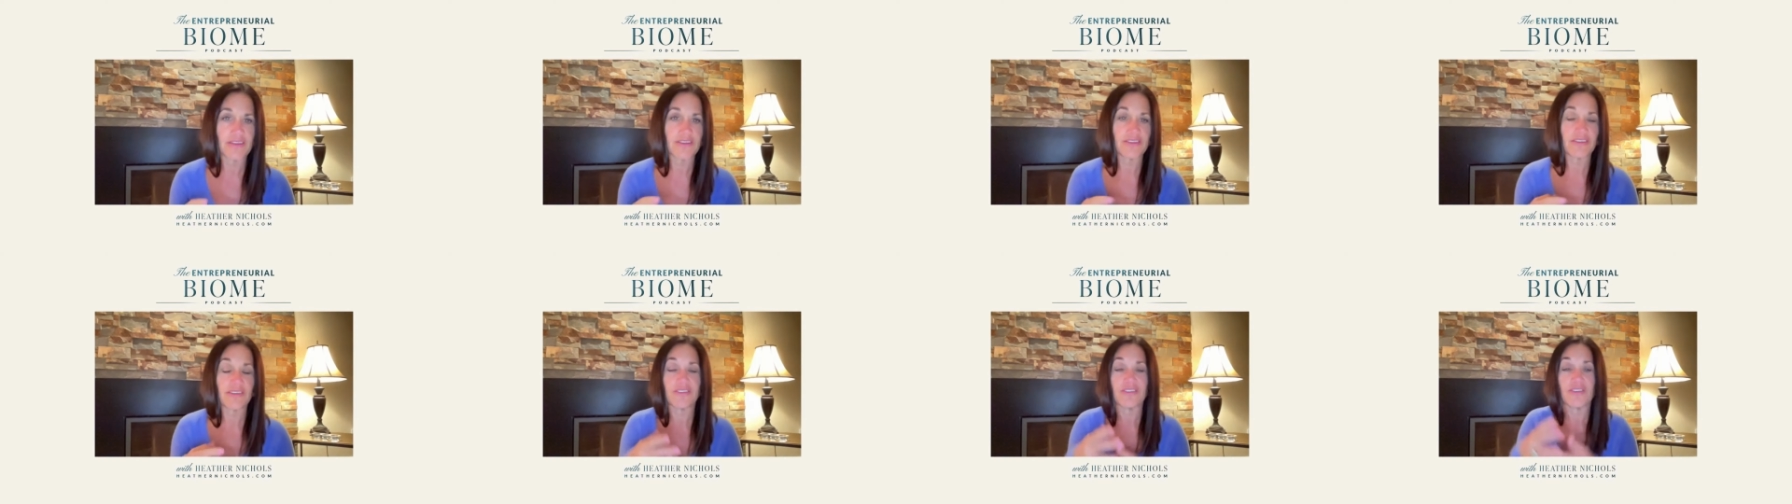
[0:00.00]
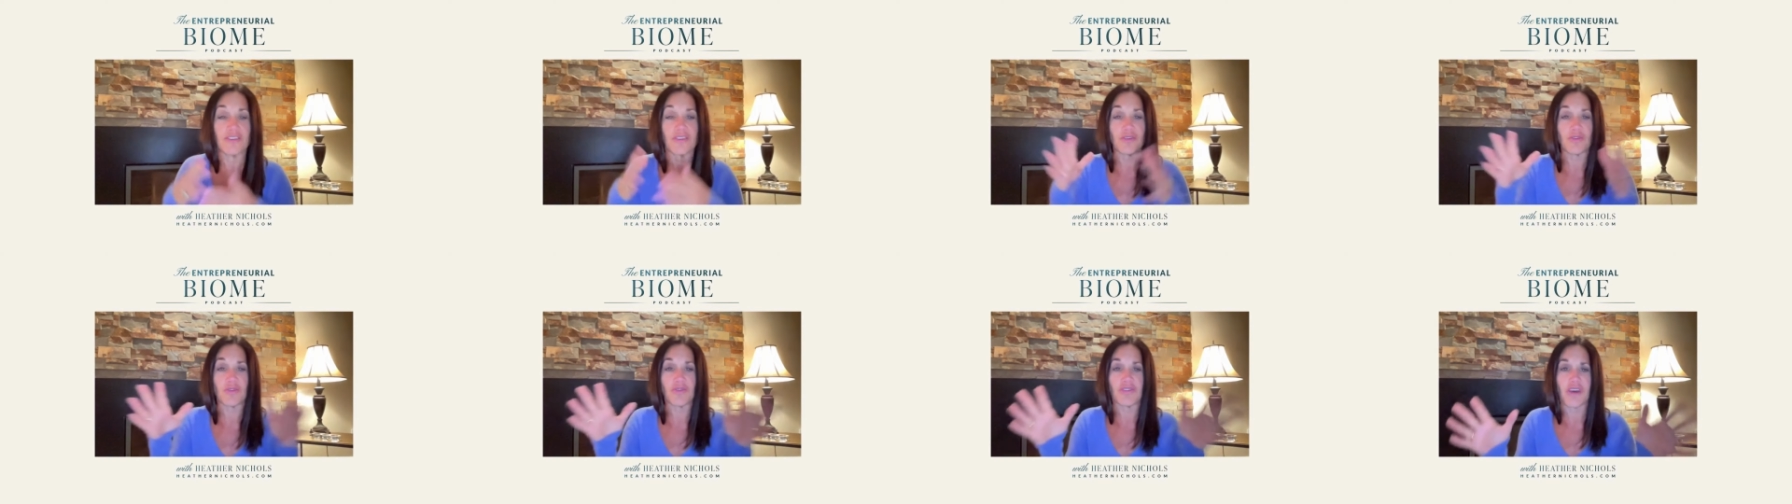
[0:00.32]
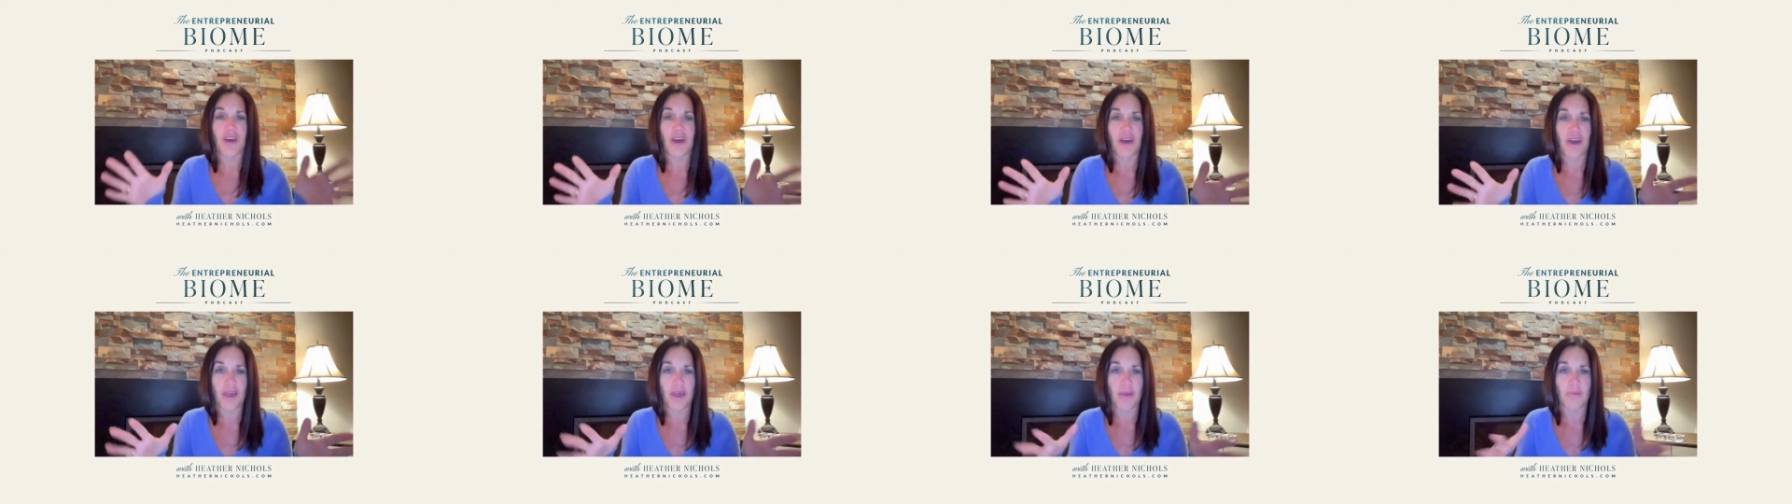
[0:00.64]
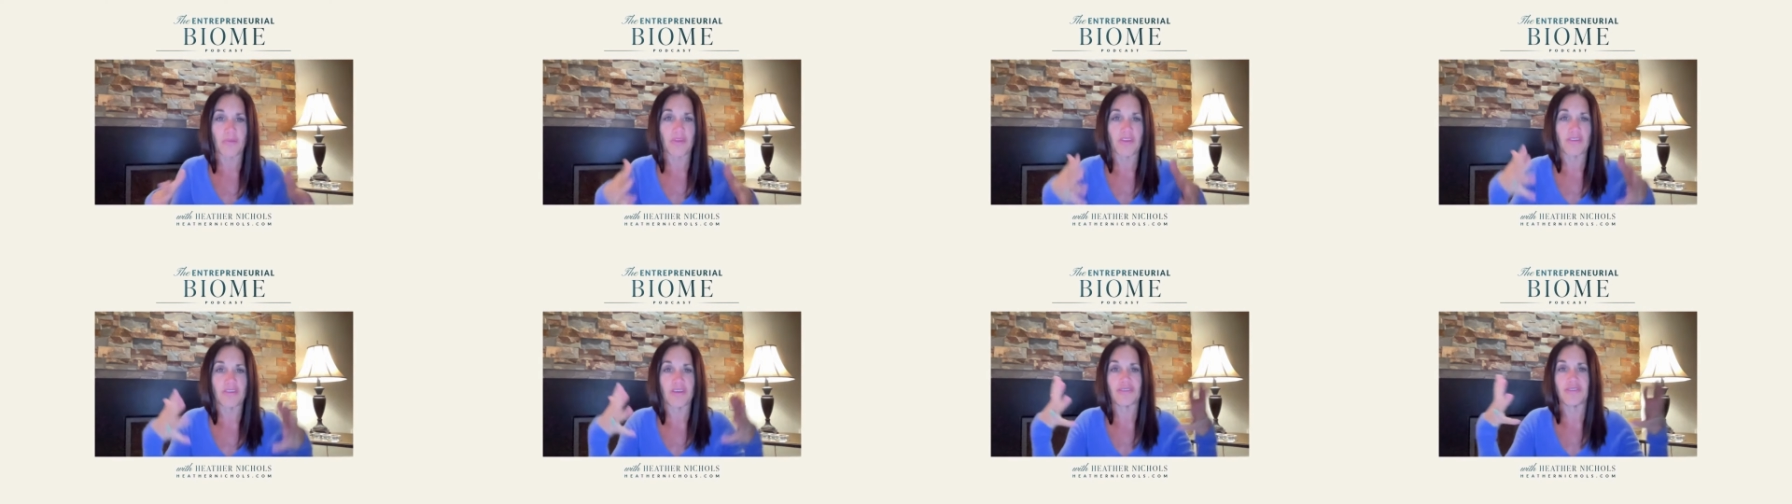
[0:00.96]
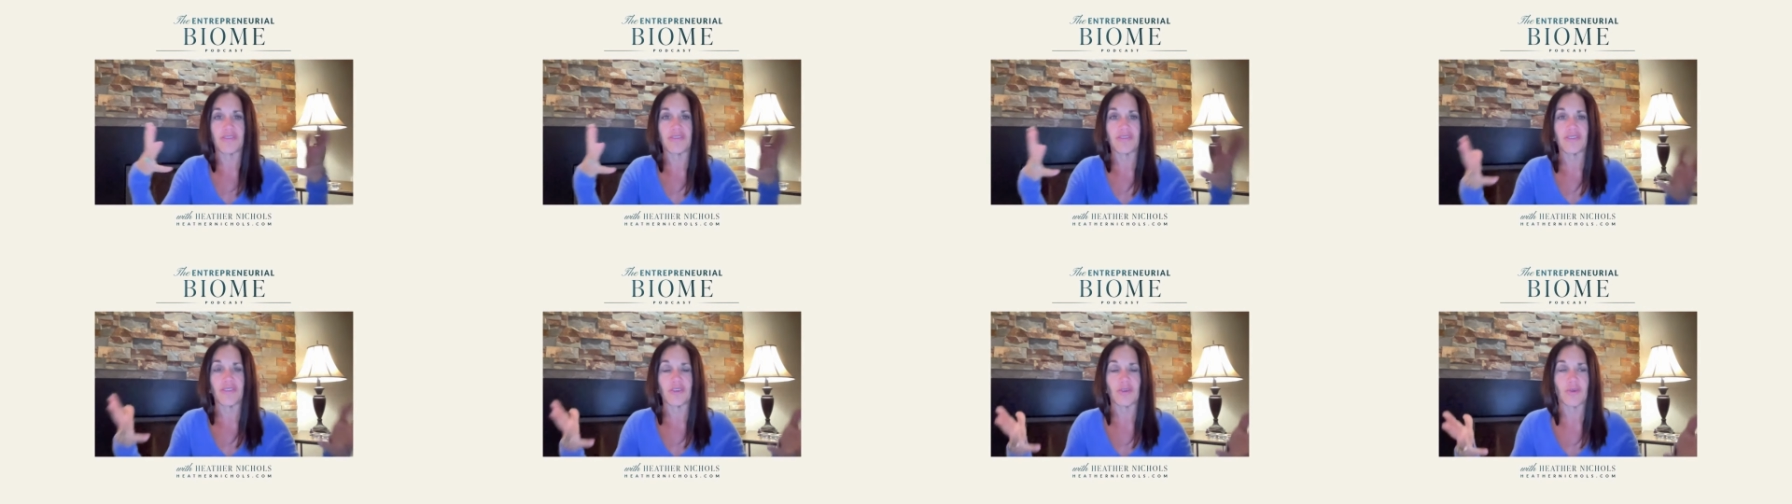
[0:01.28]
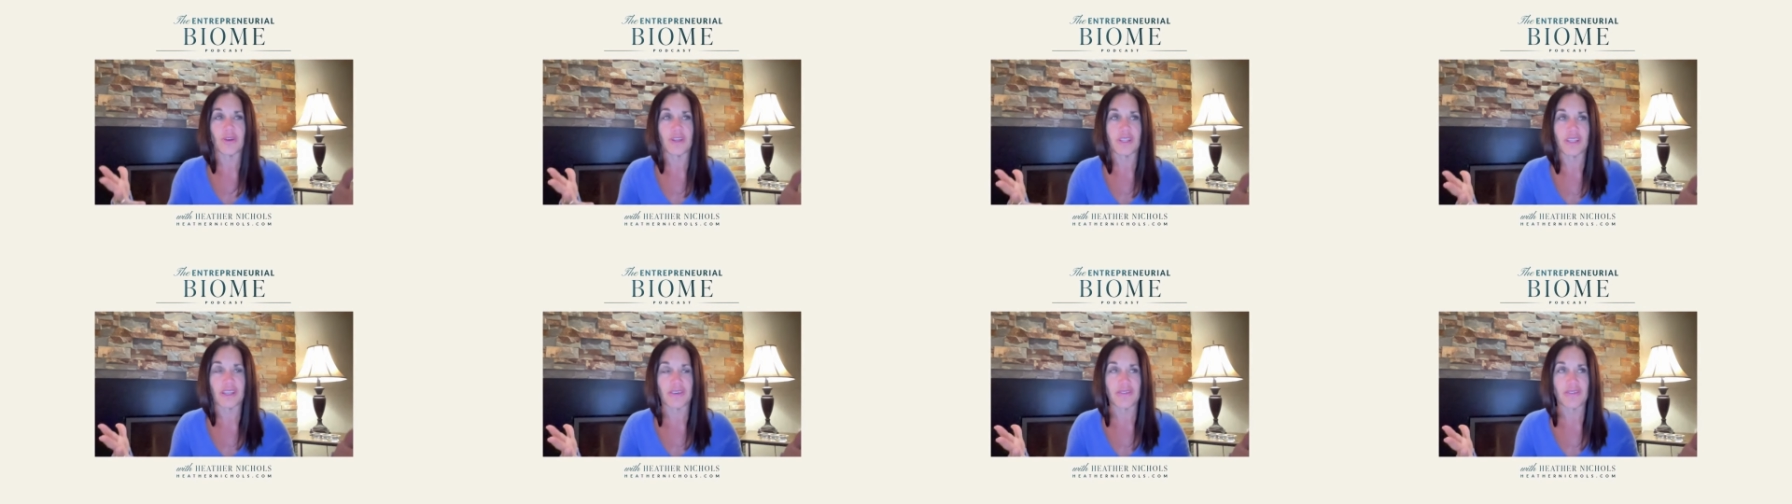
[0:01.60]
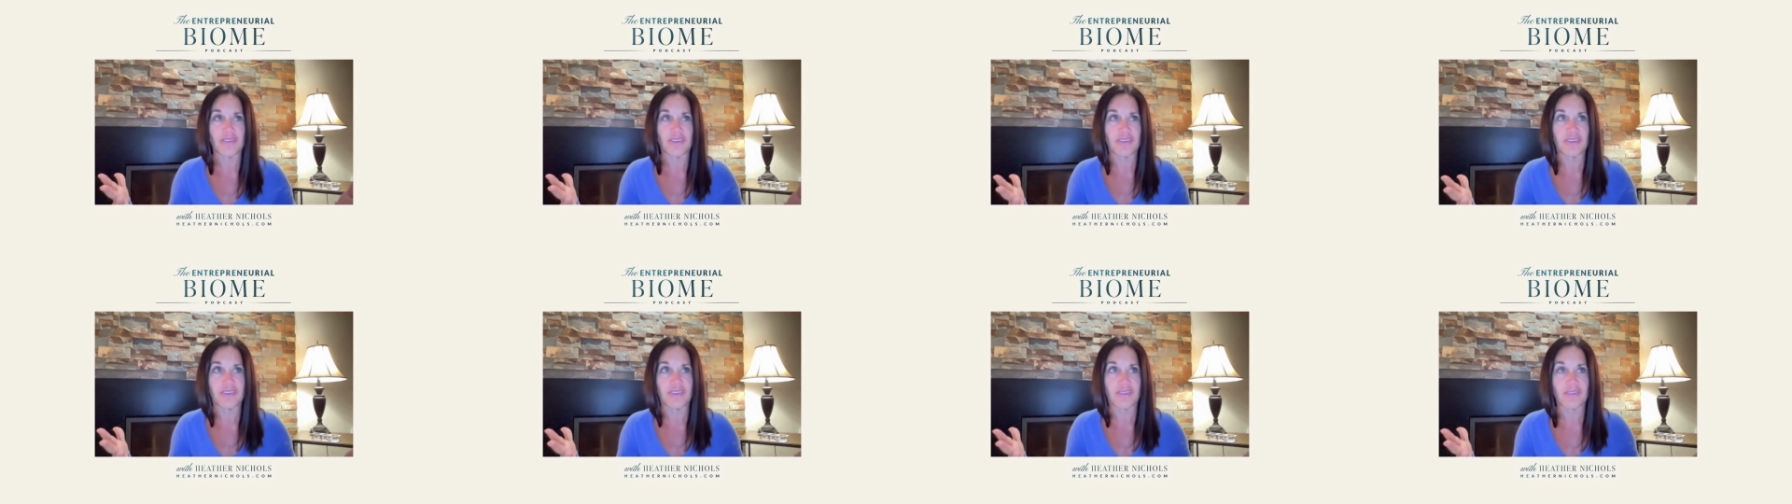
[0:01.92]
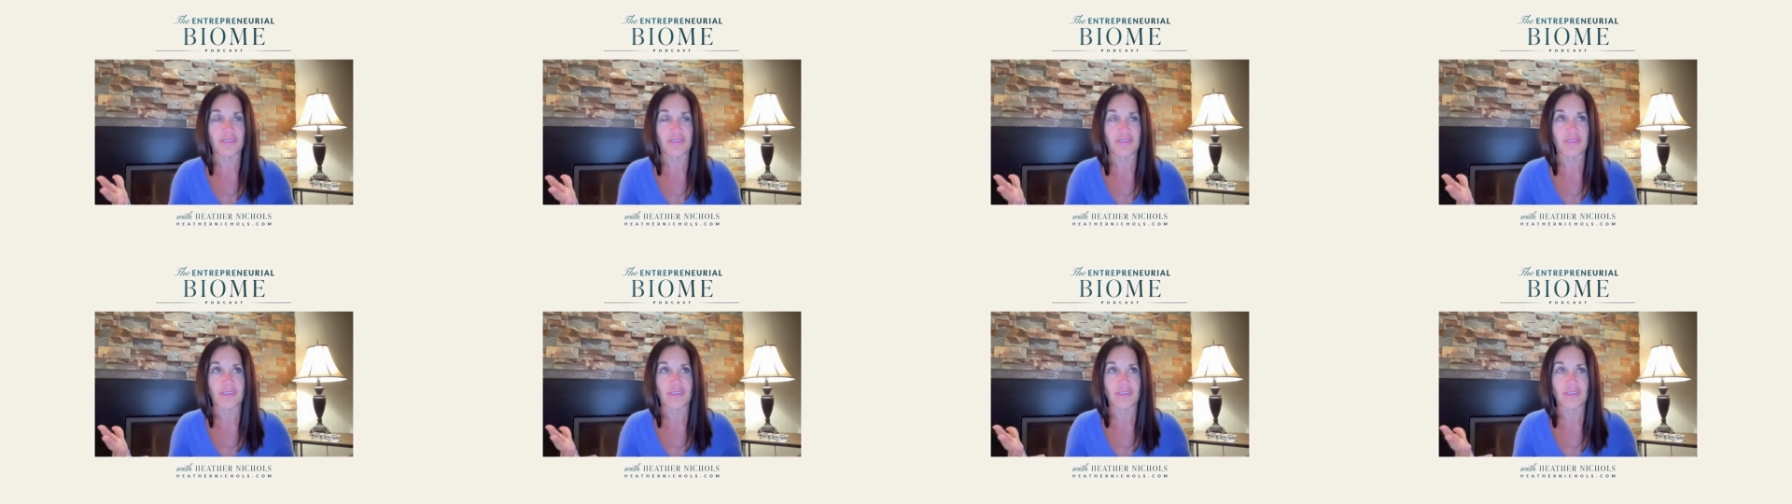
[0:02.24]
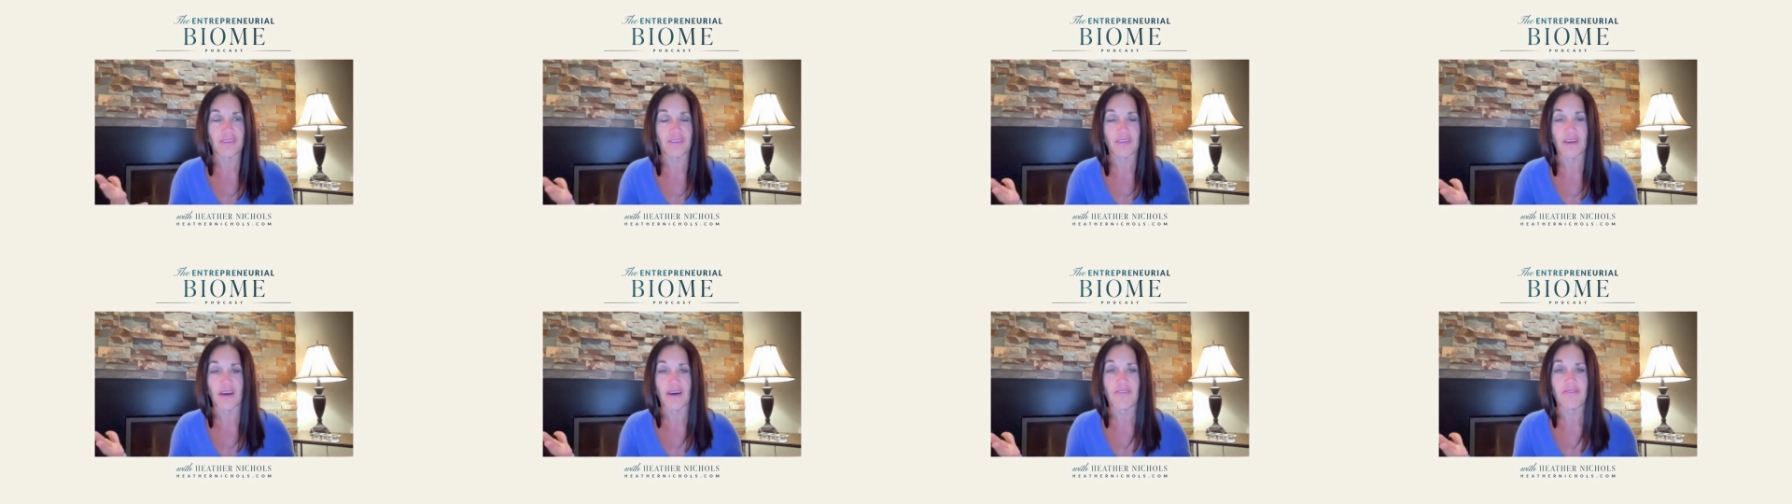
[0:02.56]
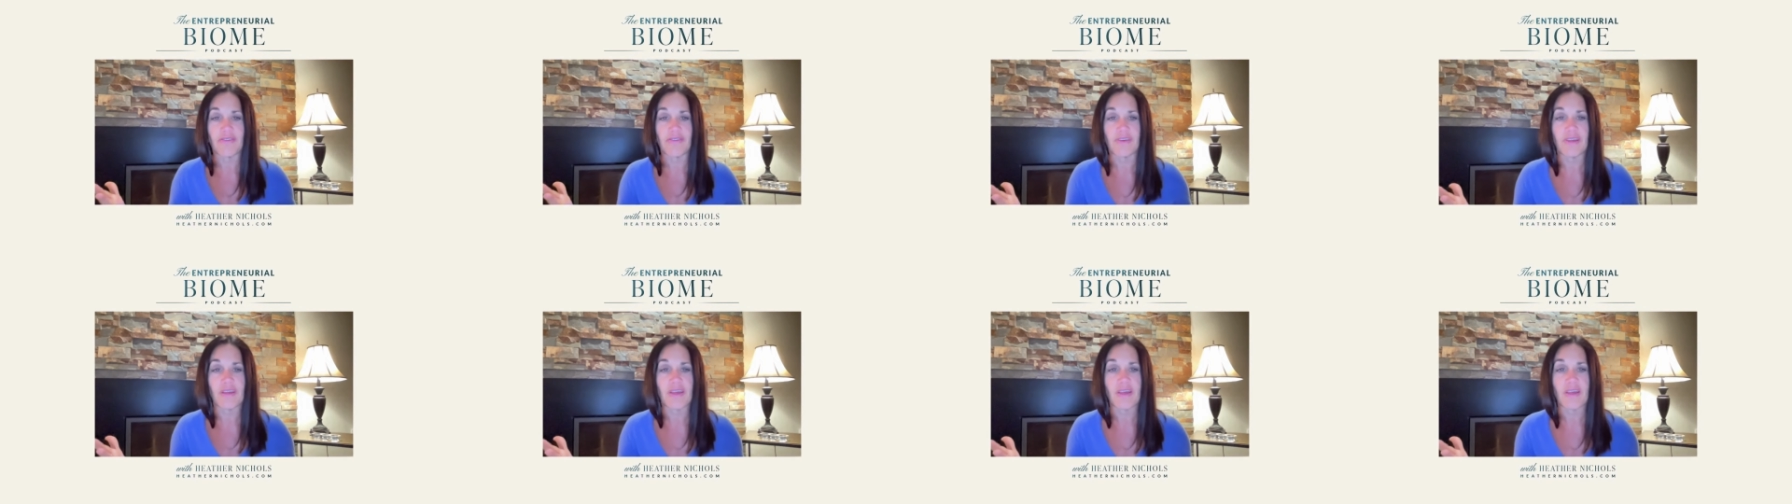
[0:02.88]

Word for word: that doesn't do time, that doesn't do any of these, this stuff.